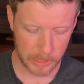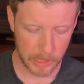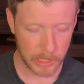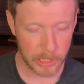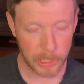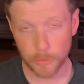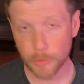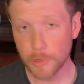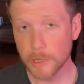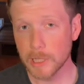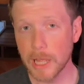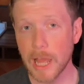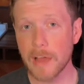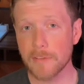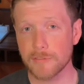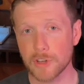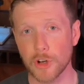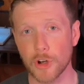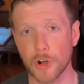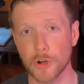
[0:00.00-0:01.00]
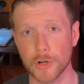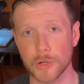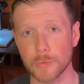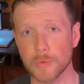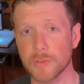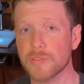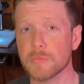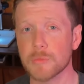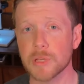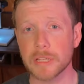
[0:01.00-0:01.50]
You really have to earn it
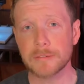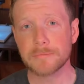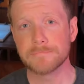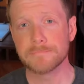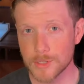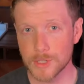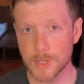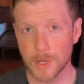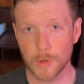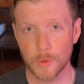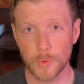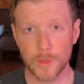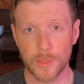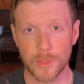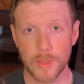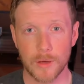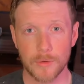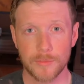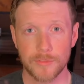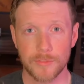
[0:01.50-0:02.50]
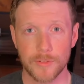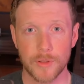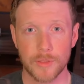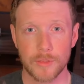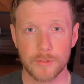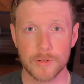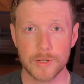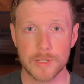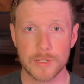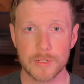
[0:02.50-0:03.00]
with me. So without
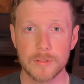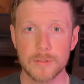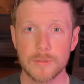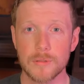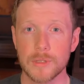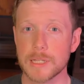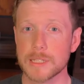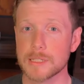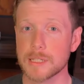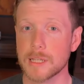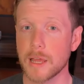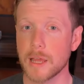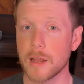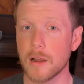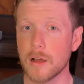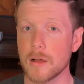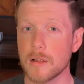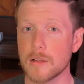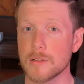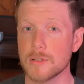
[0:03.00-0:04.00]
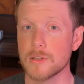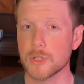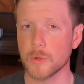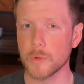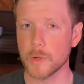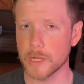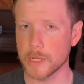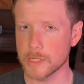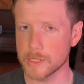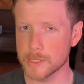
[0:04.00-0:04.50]
further ado, let's get on to
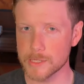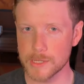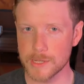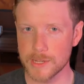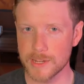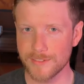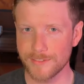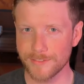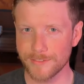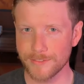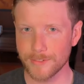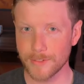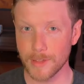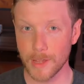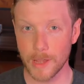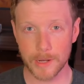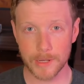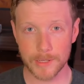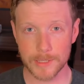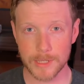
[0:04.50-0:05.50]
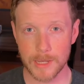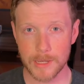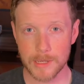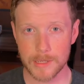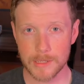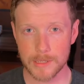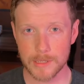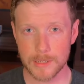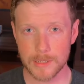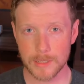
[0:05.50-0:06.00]
a sniff and a
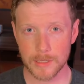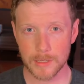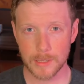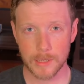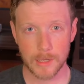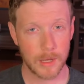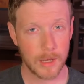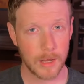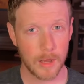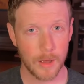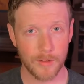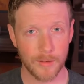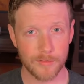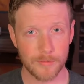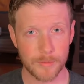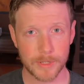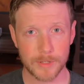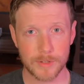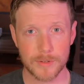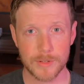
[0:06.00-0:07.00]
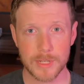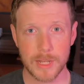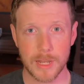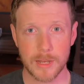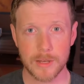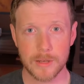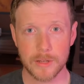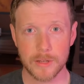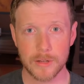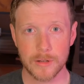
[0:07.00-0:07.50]
taste of Michter's
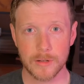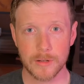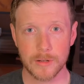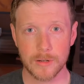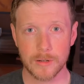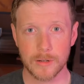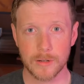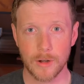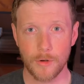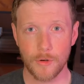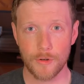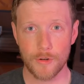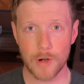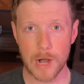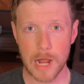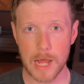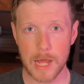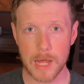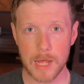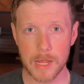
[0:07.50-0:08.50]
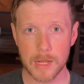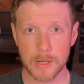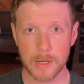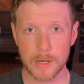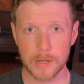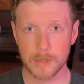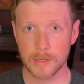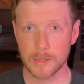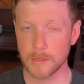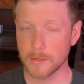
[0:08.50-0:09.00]
10-Year Rye,
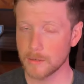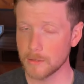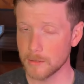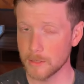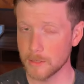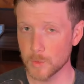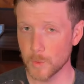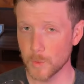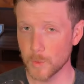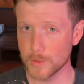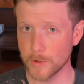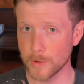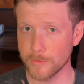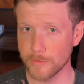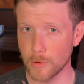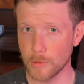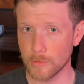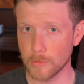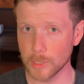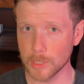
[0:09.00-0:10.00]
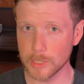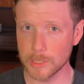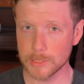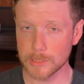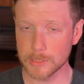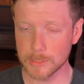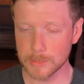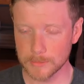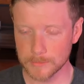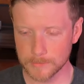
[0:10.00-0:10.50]
the 2024 release.